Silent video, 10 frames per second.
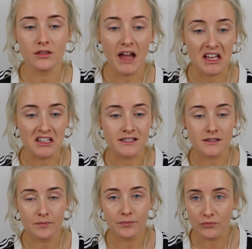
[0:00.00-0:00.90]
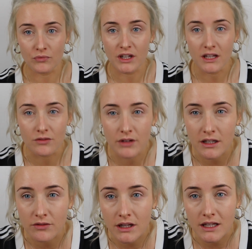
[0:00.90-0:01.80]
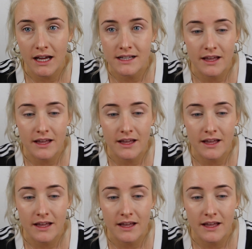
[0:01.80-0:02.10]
That is really nice,